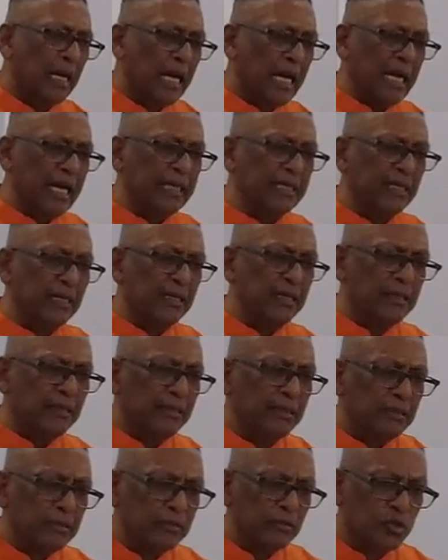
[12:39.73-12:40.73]
and
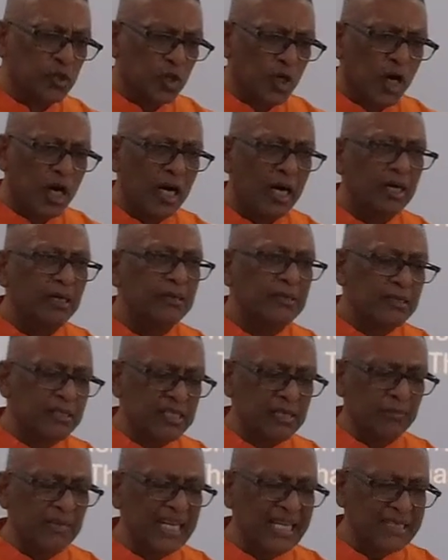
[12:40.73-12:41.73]
draw
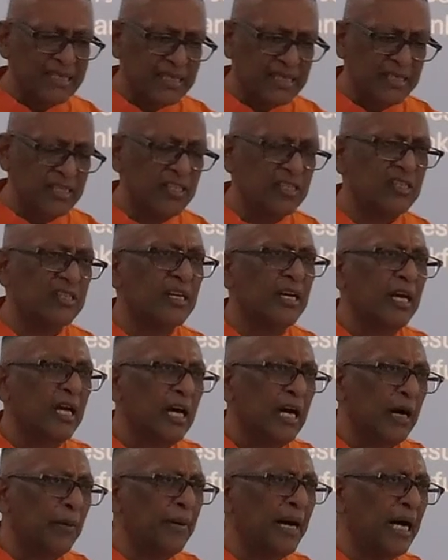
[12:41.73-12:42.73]
some lessons
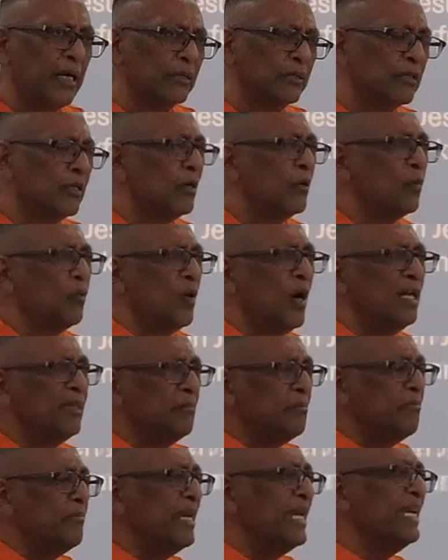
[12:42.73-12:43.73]
about
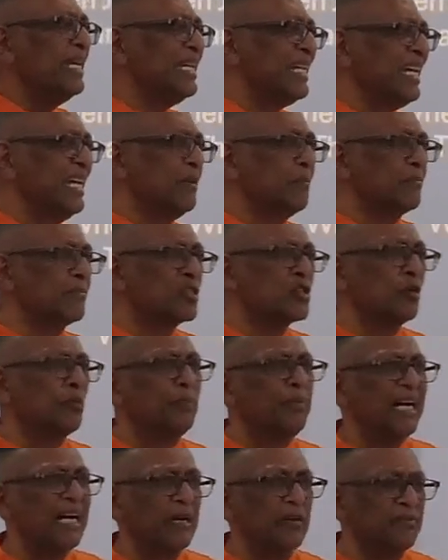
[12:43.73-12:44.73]
what made him so
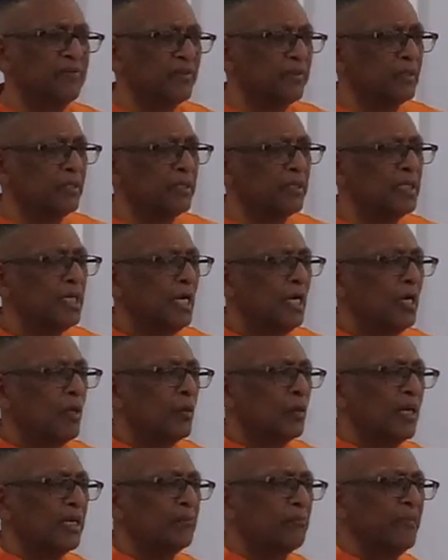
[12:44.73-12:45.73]
powerful,
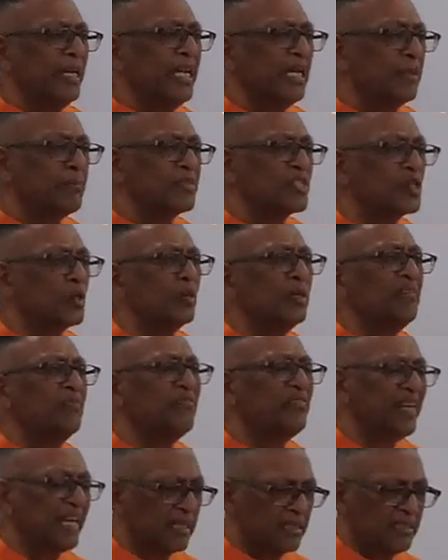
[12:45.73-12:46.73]
what made him so
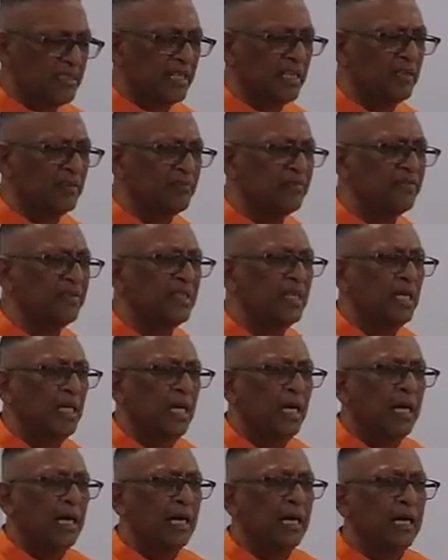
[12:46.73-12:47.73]
effective,
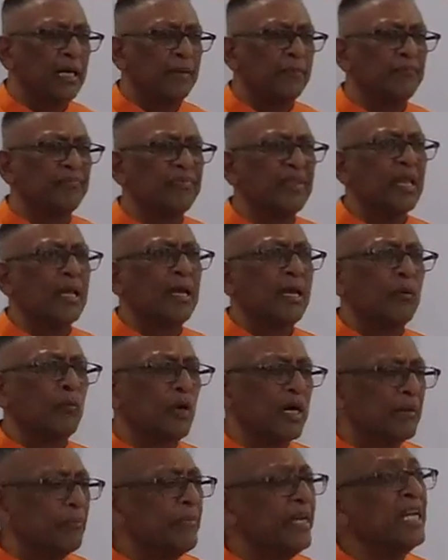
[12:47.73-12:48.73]

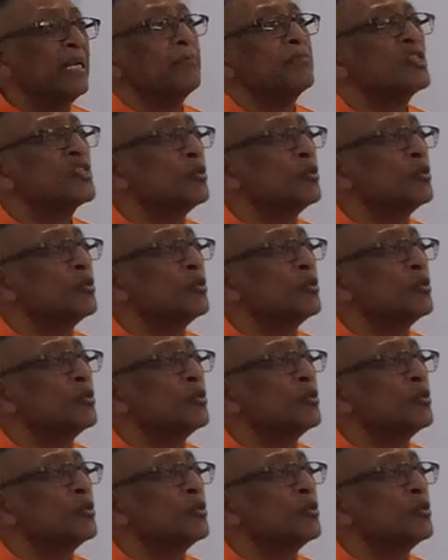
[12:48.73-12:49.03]
what made him